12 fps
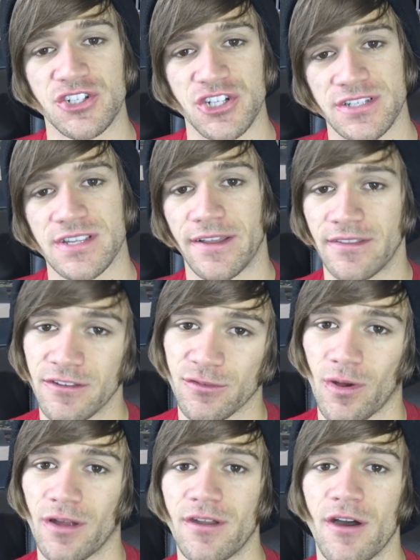just like this
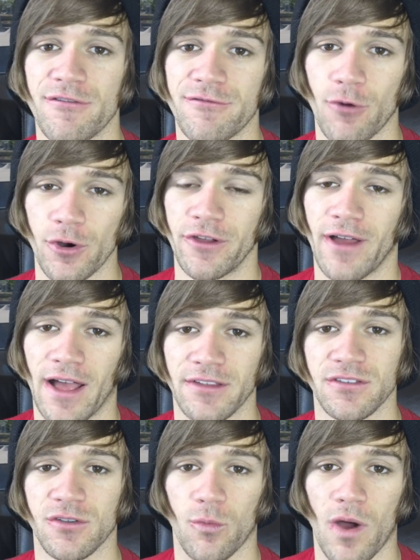one for you
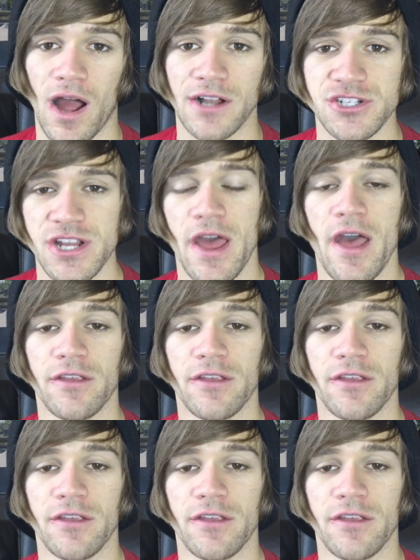guys to watch.